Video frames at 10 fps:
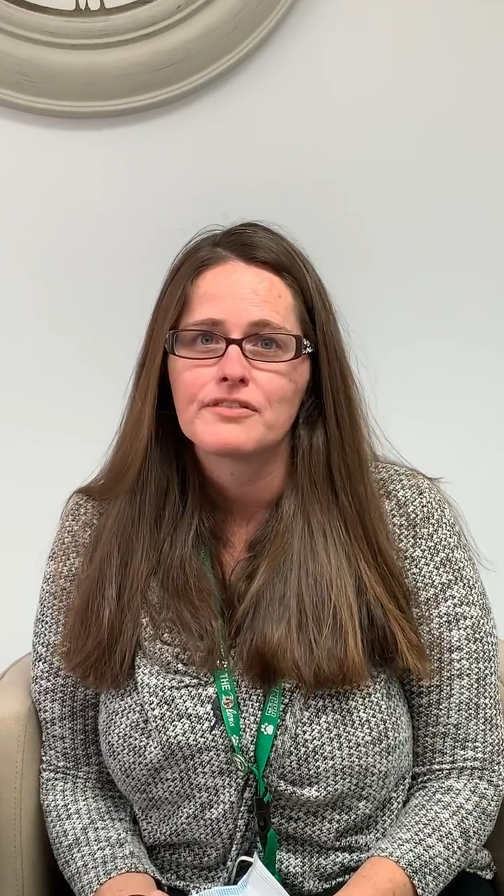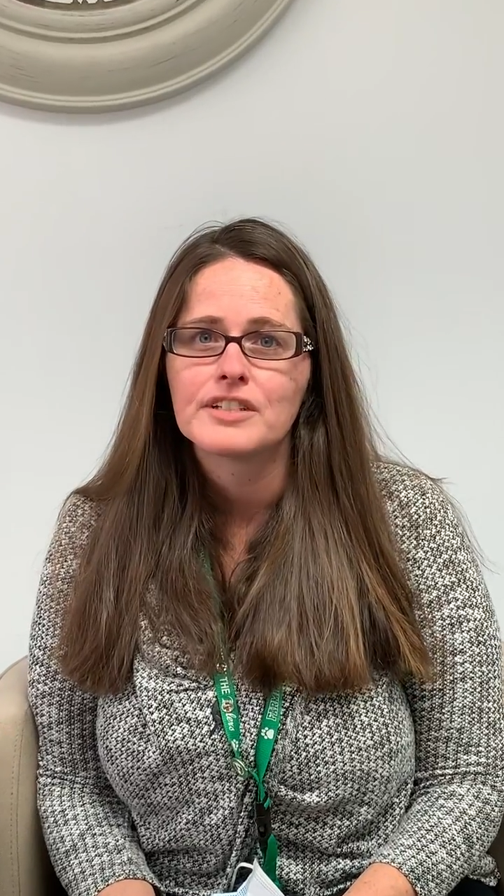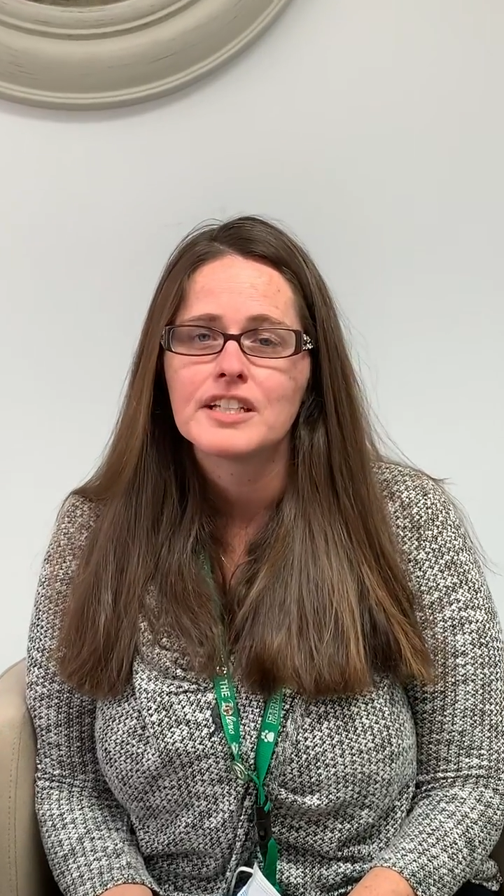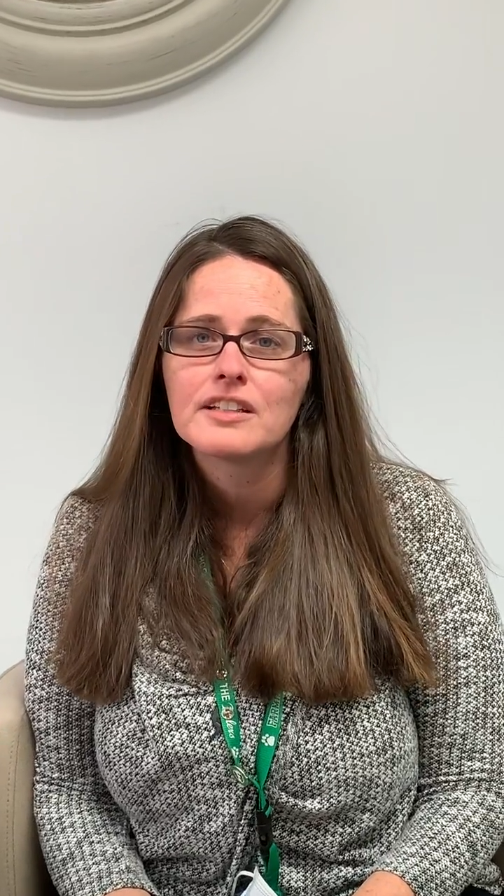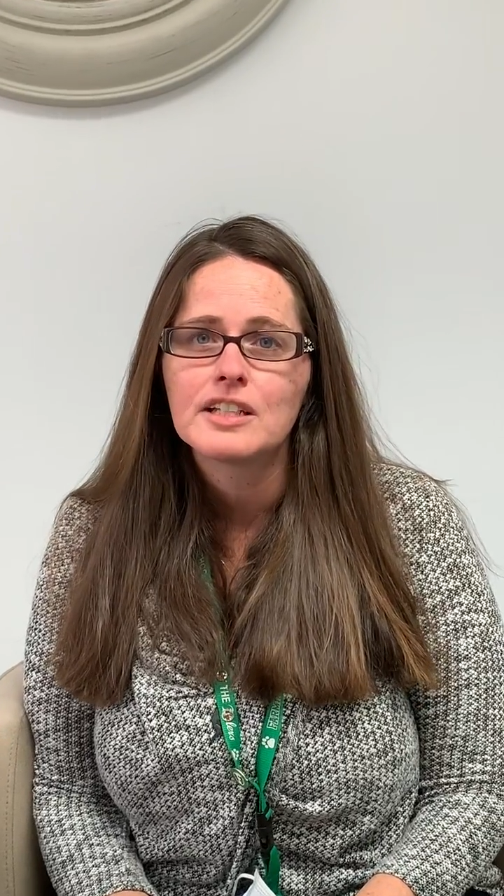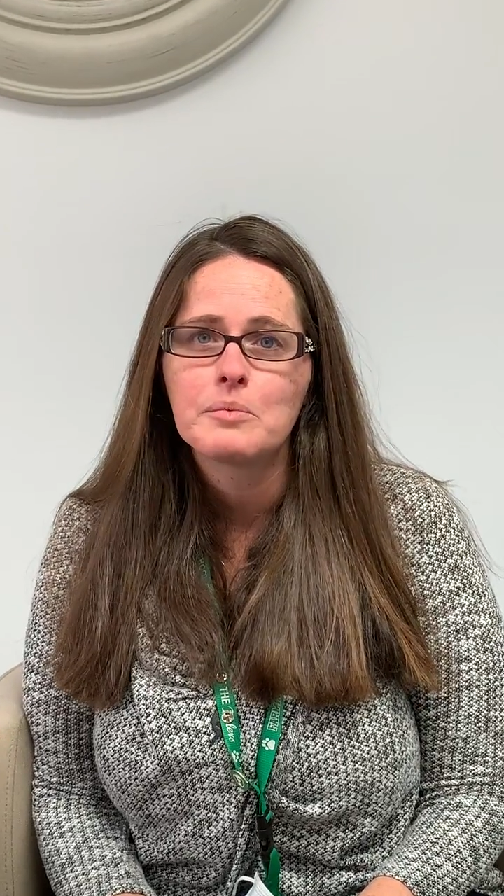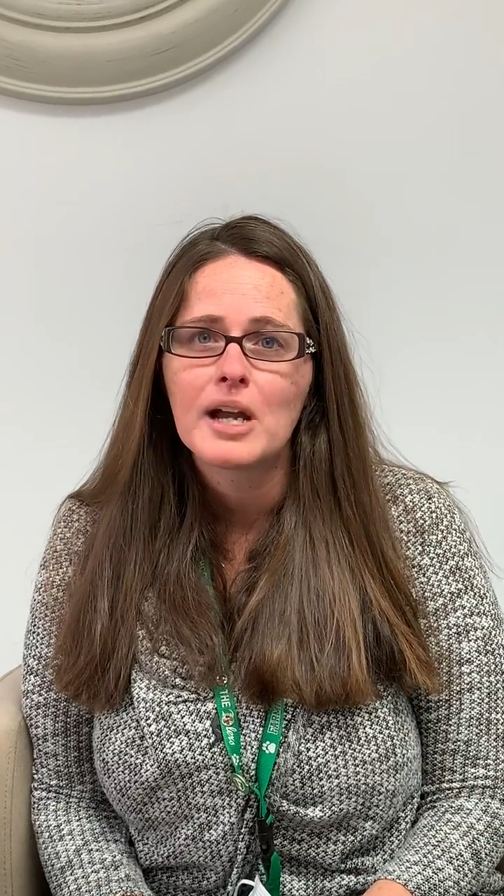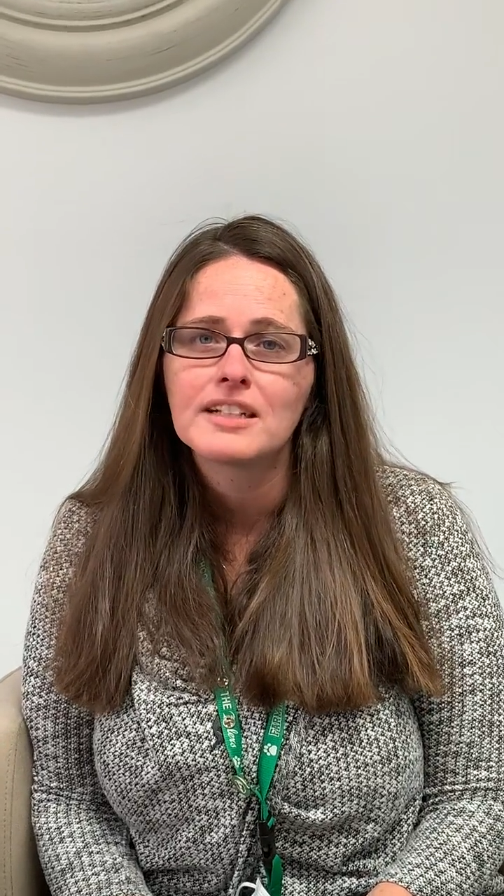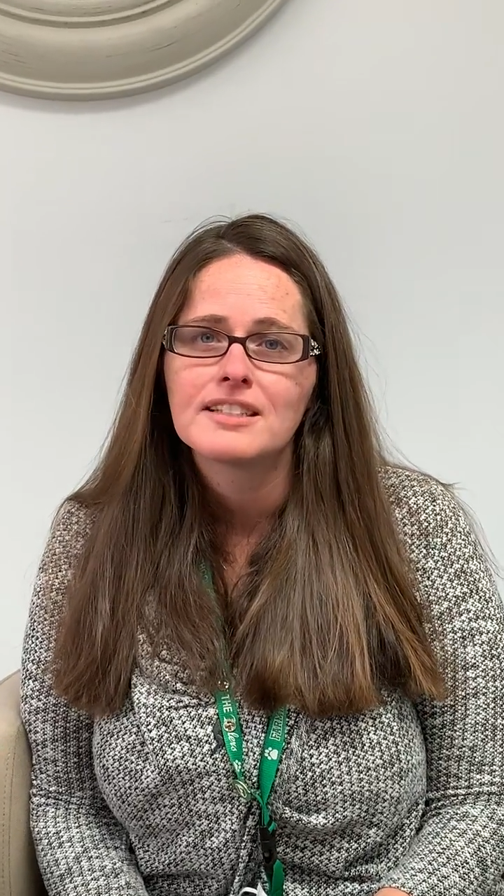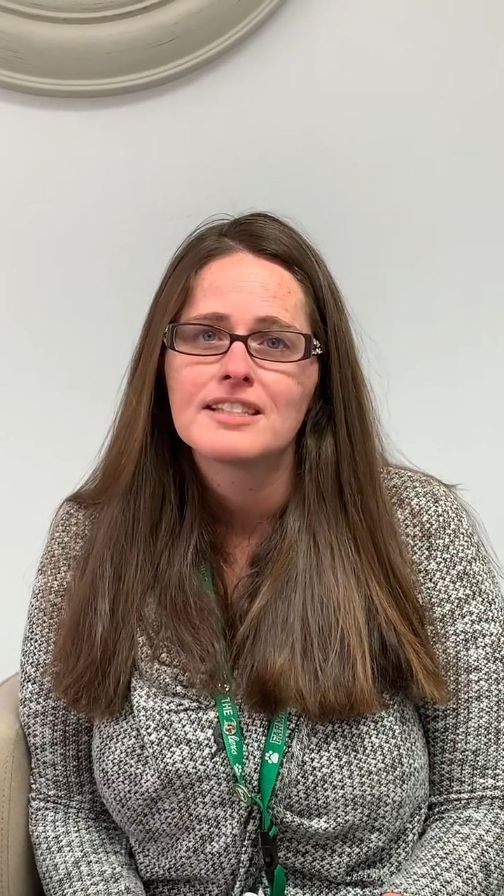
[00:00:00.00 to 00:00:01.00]
fertility
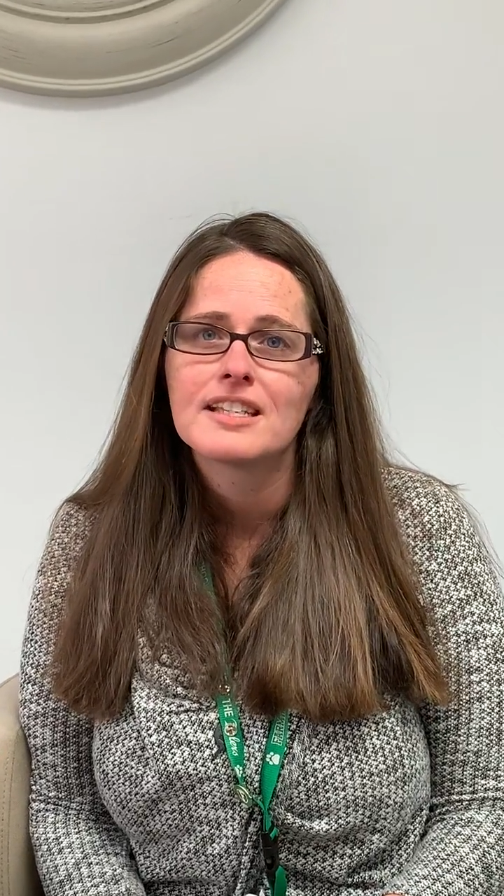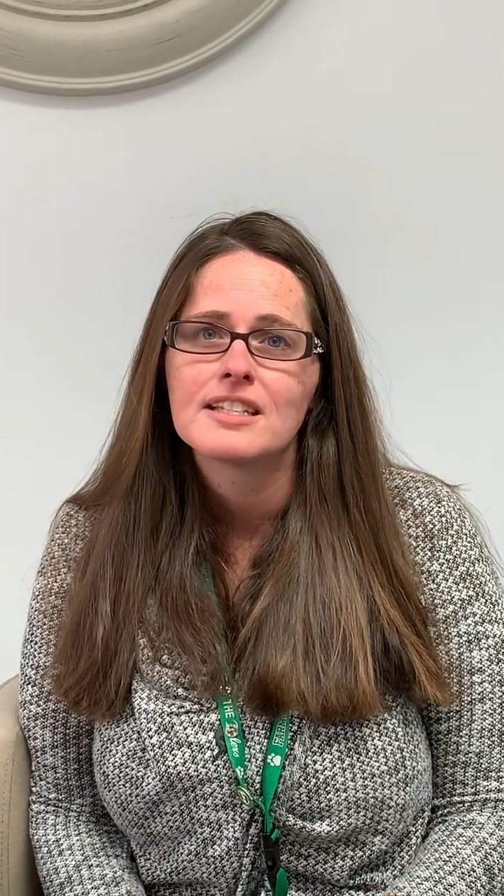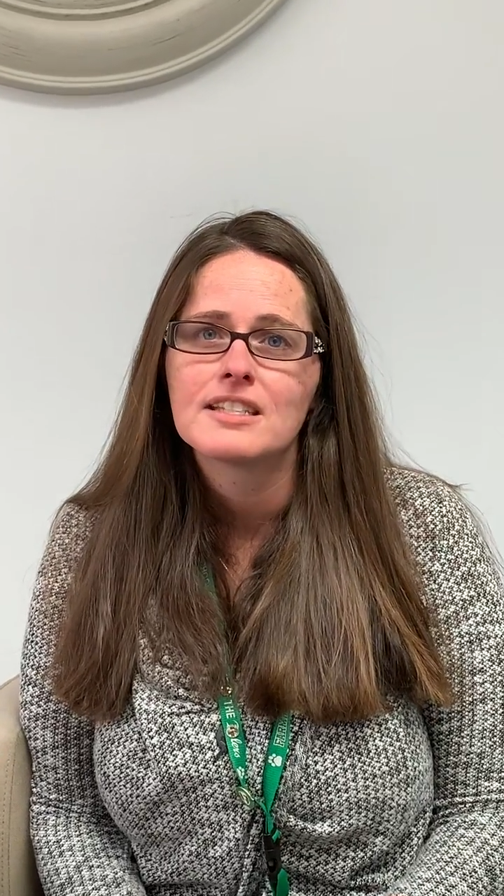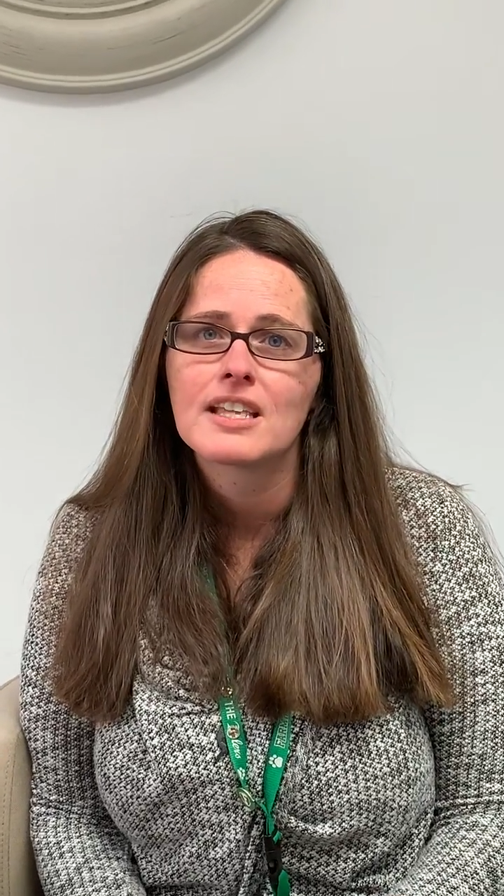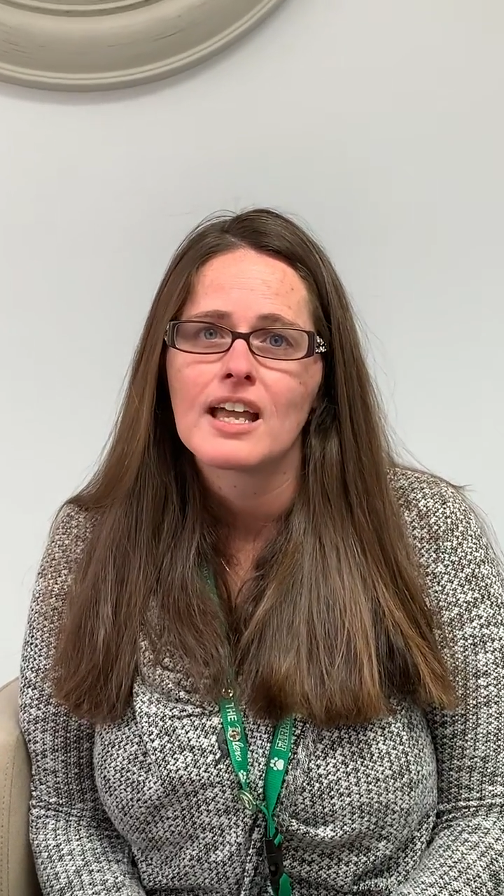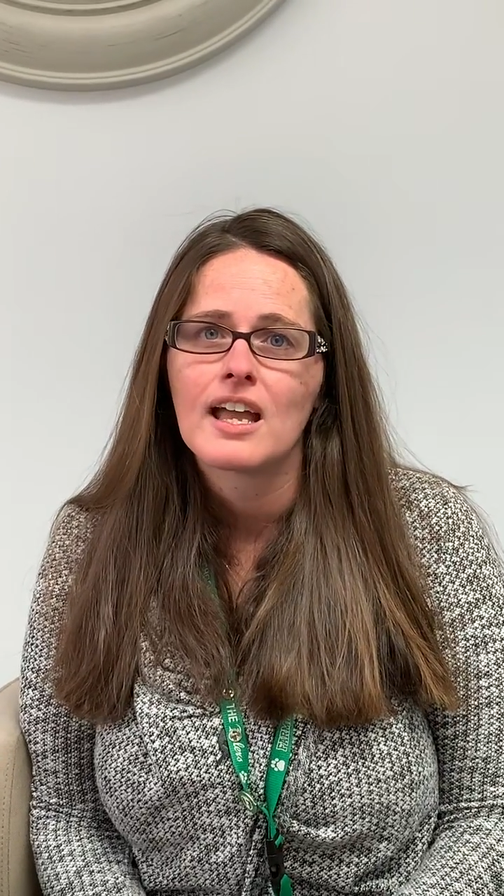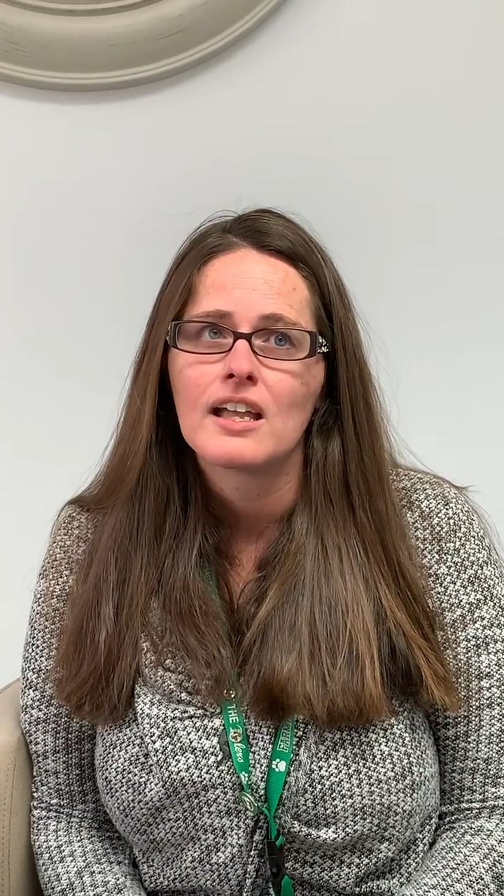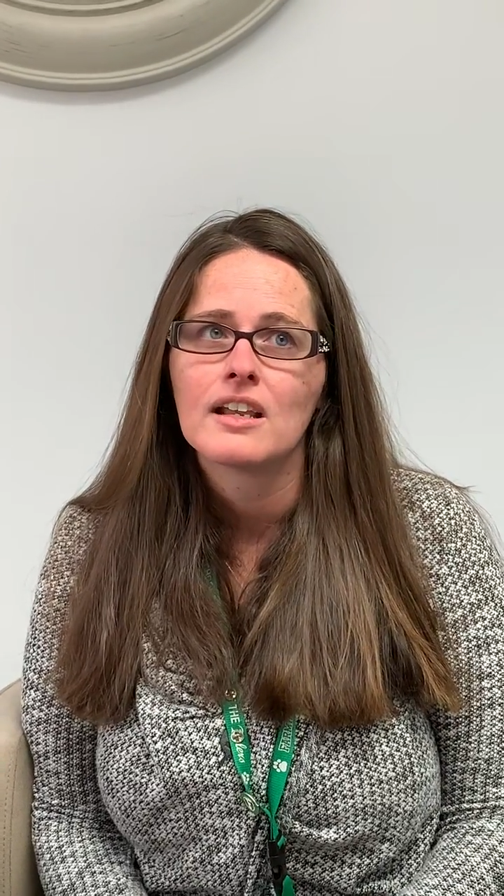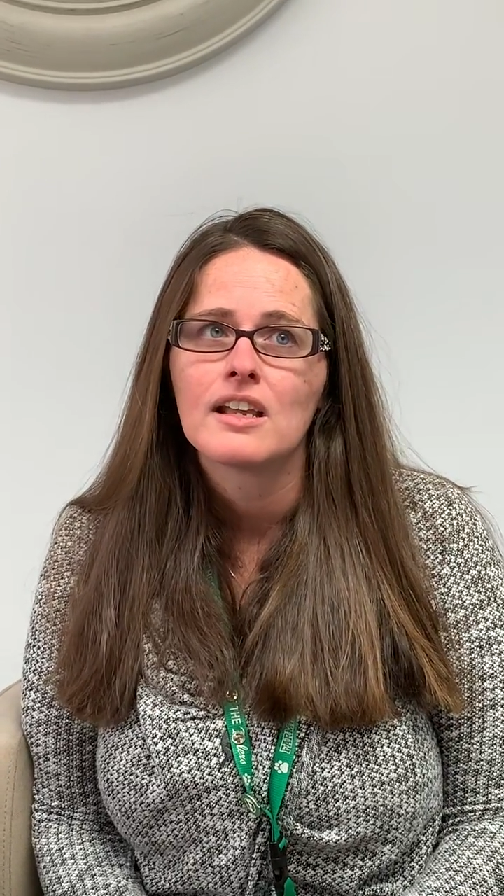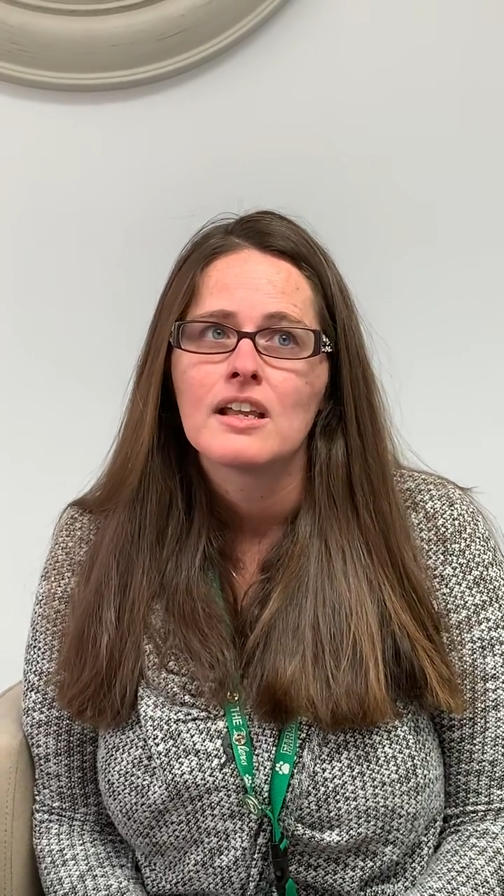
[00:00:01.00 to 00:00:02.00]
practices, and